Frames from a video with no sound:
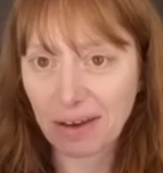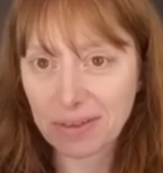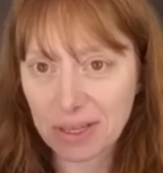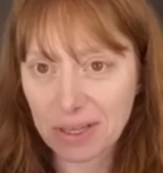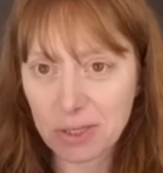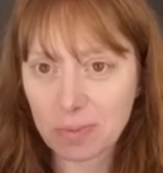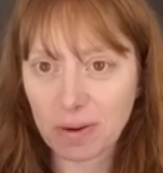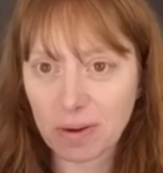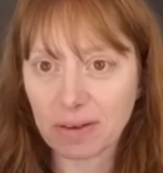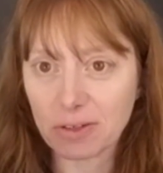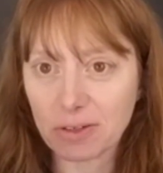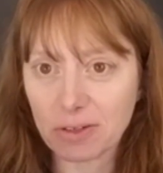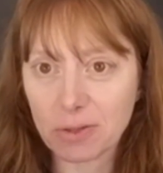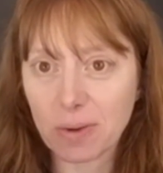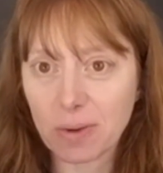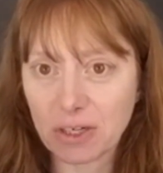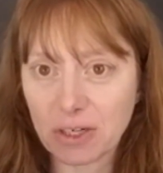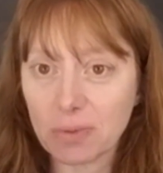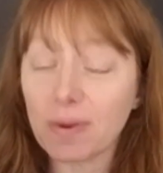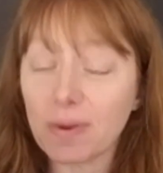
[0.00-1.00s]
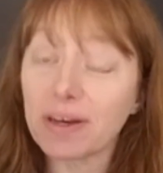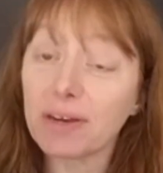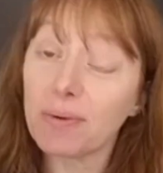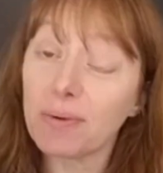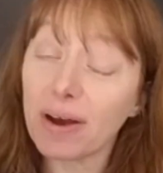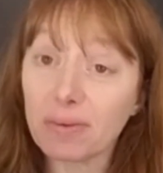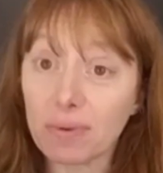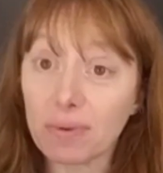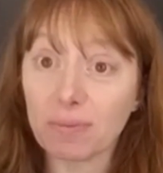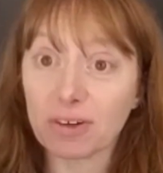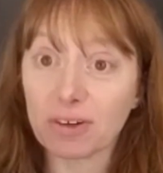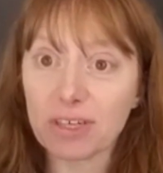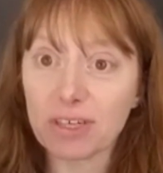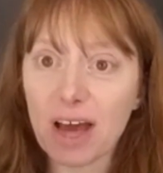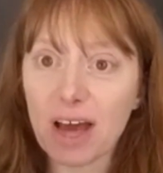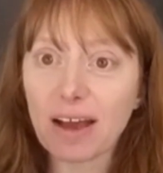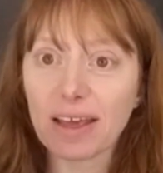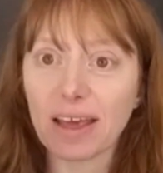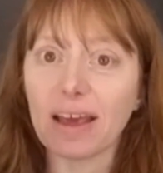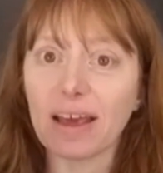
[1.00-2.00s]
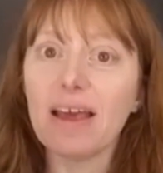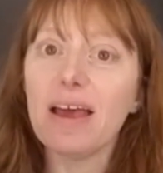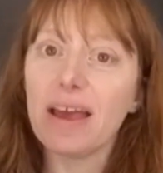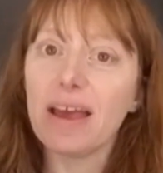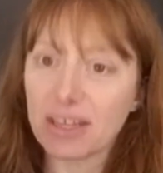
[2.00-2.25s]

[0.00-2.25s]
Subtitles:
in the spring of 2021 when we're talking.